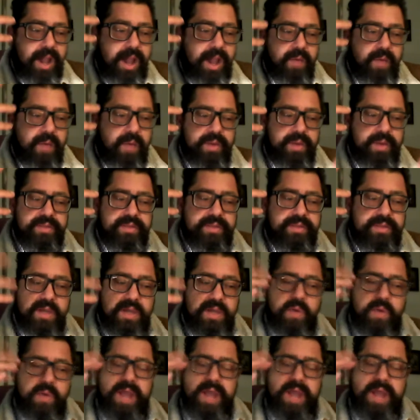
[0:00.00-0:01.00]
And when the
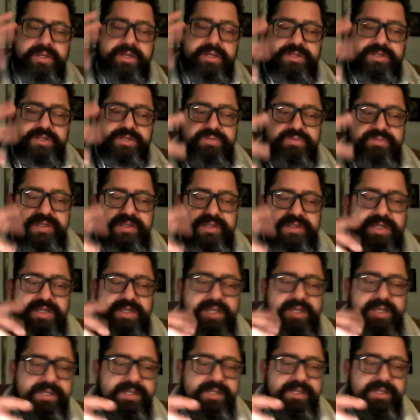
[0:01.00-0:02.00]
awareness
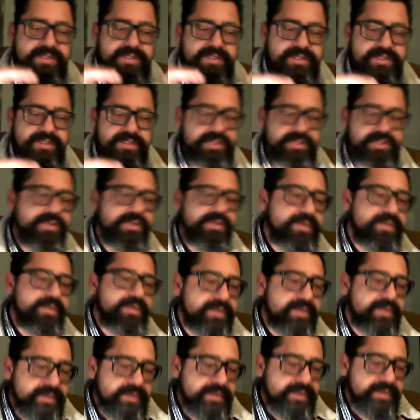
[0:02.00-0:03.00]
recedes,
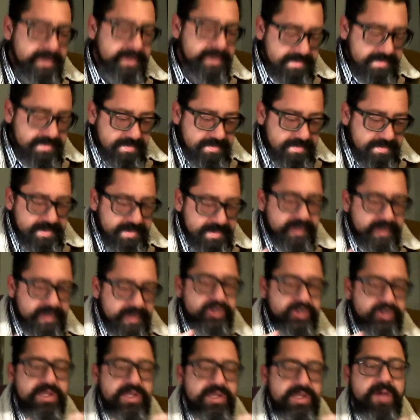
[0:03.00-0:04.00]

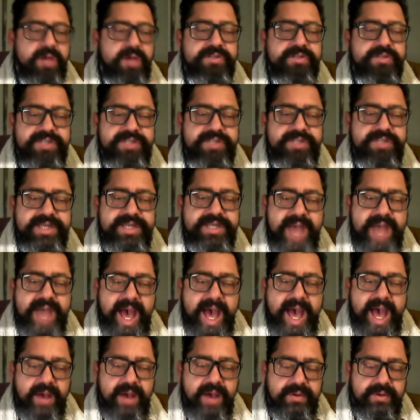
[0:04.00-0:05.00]
slows
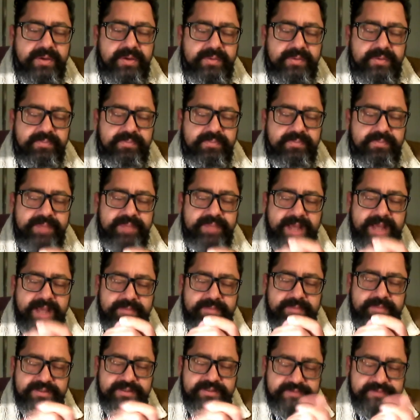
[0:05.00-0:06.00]
down,
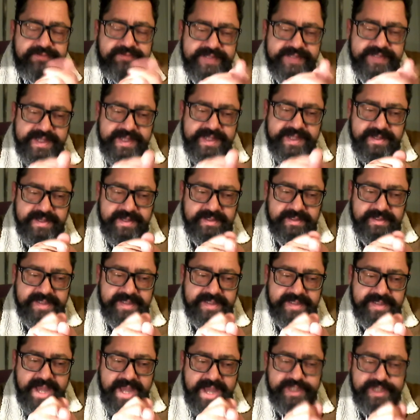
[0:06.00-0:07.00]
becomes physical,
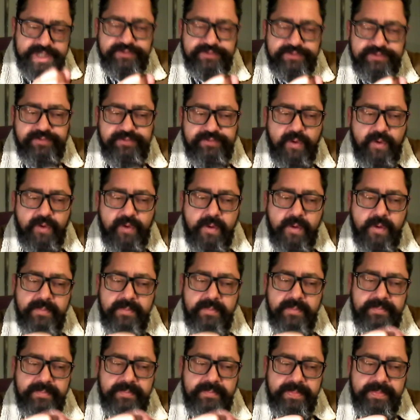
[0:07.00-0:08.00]
takes
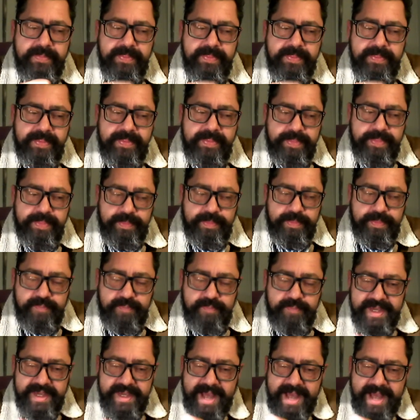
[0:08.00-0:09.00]
form,
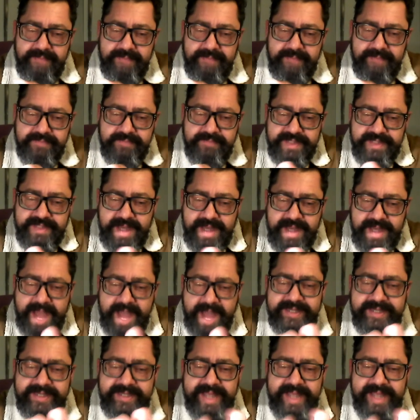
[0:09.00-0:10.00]
becomes an
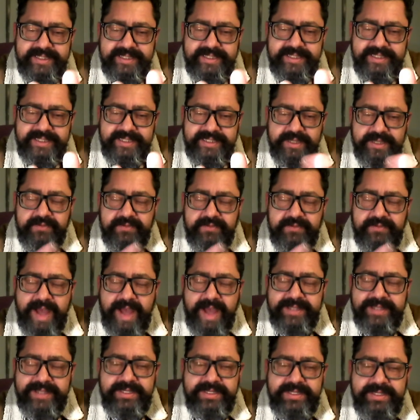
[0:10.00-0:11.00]
identity of
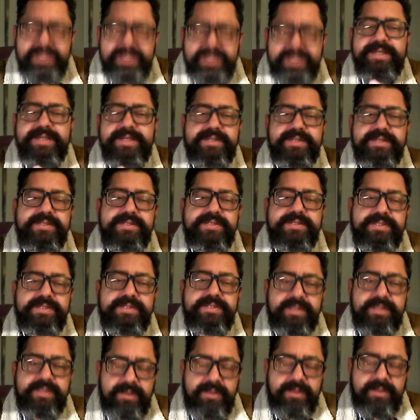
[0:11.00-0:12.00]

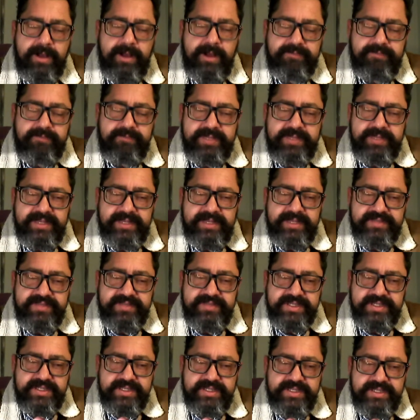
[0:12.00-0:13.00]
ideas, of belief
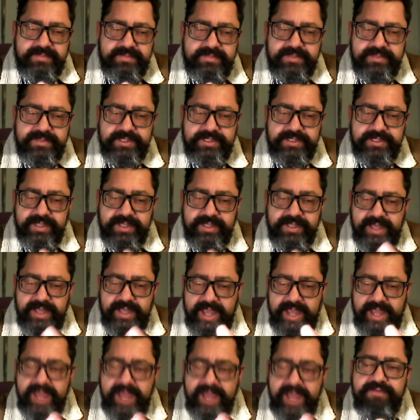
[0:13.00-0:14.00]
systems
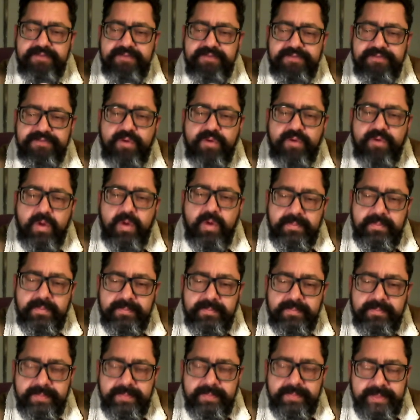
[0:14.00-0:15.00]
in
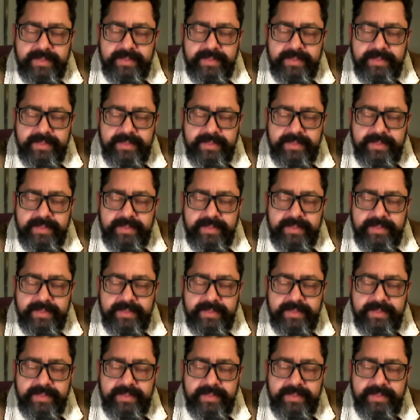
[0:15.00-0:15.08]
form,